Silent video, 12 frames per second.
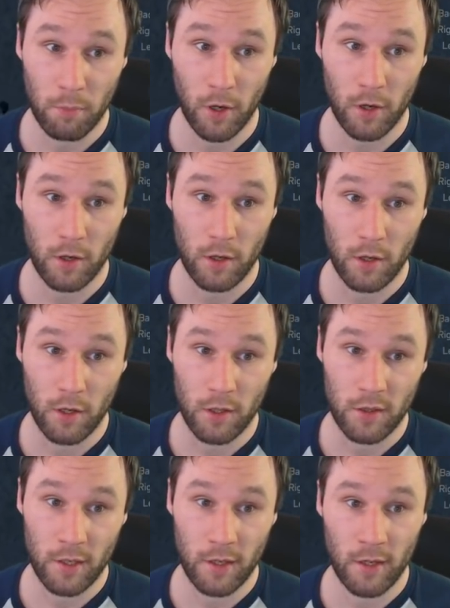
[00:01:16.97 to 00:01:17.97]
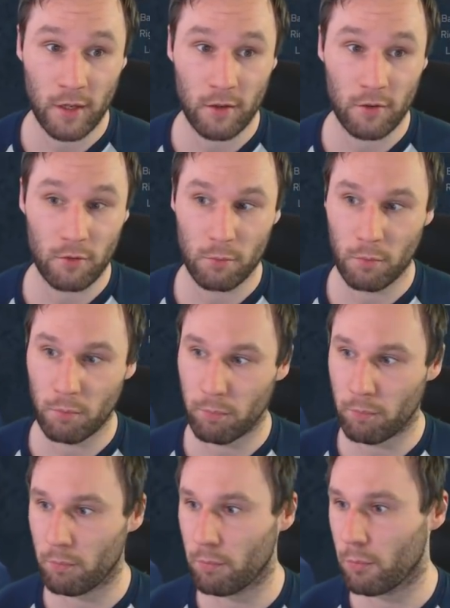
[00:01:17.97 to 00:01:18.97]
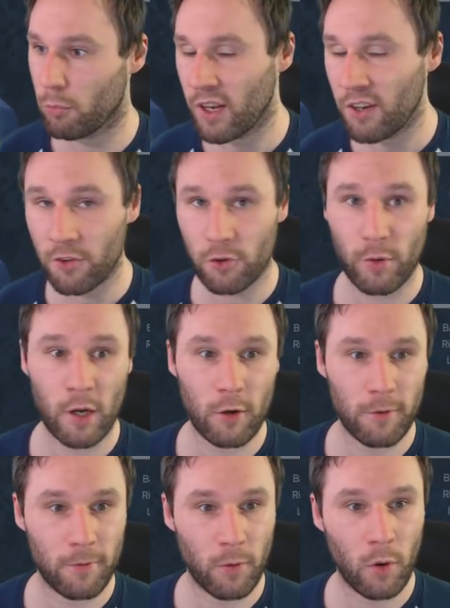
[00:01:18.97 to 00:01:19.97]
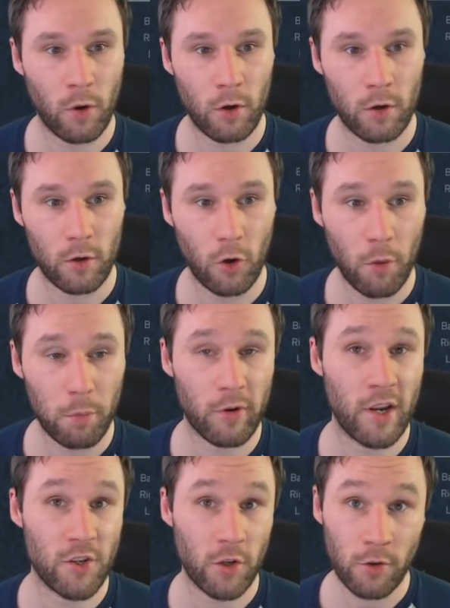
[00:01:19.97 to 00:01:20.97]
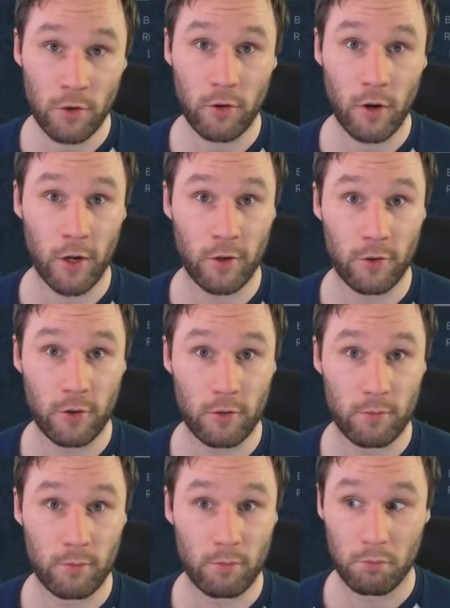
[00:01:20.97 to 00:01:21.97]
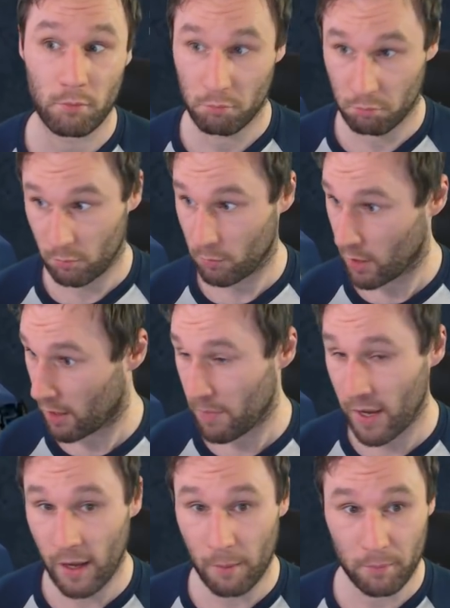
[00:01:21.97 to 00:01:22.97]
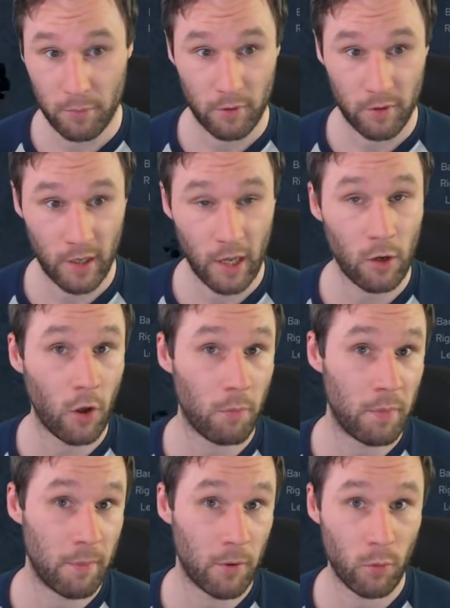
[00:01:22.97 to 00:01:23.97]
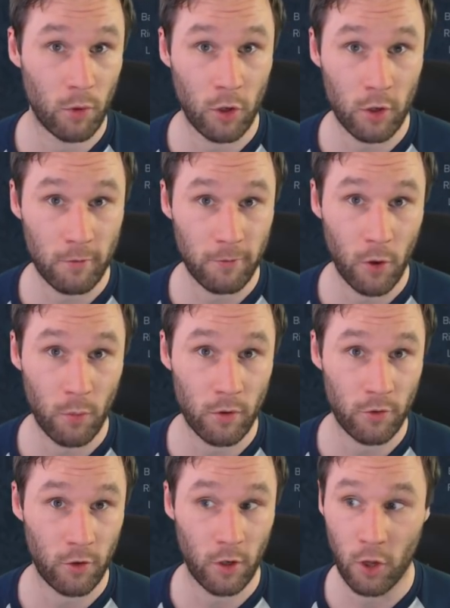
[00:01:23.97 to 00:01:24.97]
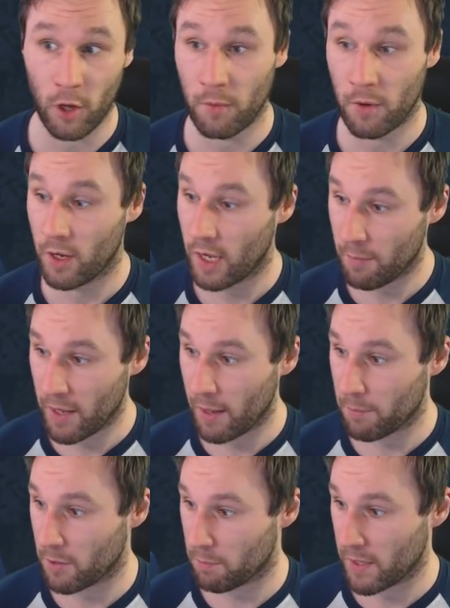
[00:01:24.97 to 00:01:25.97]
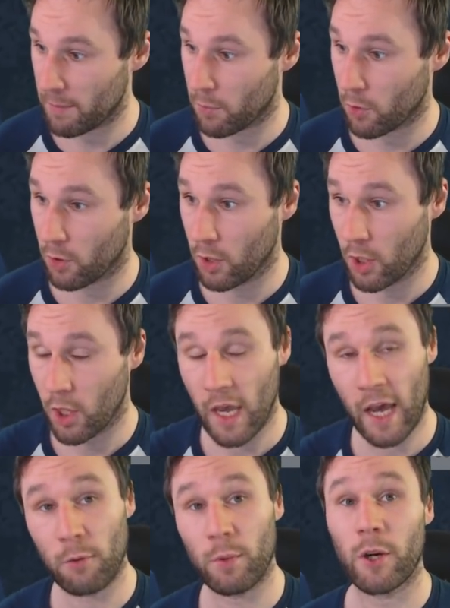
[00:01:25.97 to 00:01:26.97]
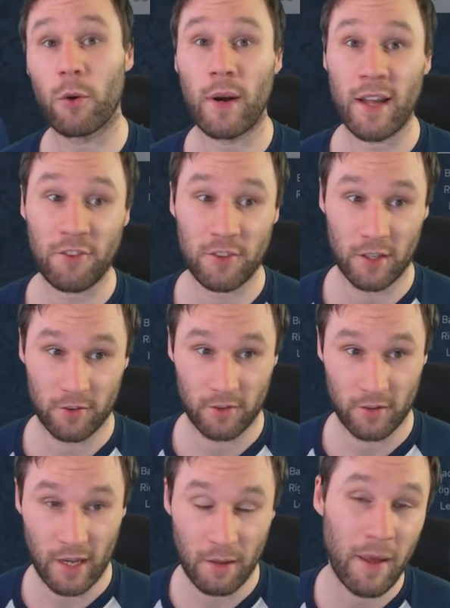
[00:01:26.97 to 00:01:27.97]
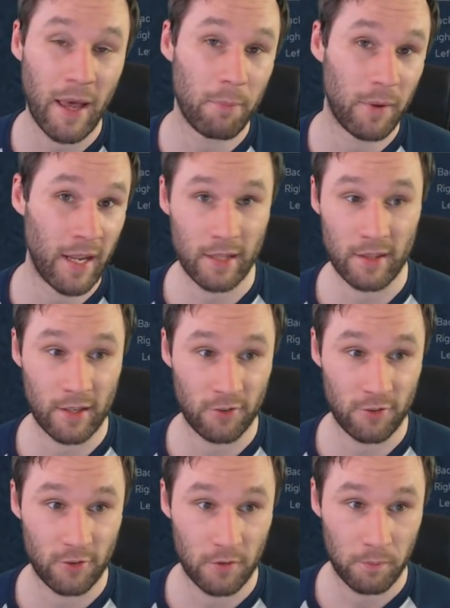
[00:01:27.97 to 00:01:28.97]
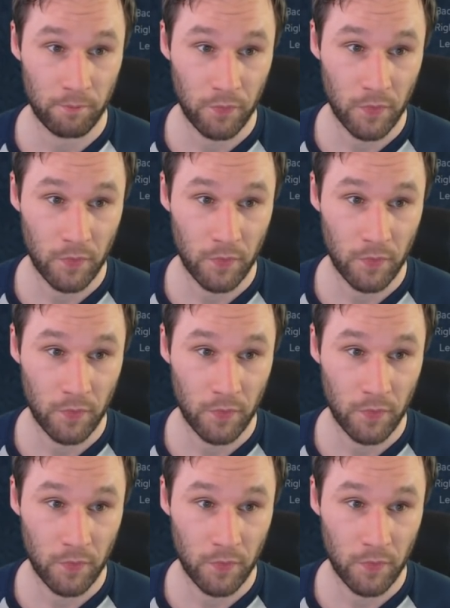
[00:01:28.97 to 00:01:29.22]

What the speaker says: but they released a trailer for Operation Underground, a map that a lot of people were looking forward to, a map that people had requested, a map like this.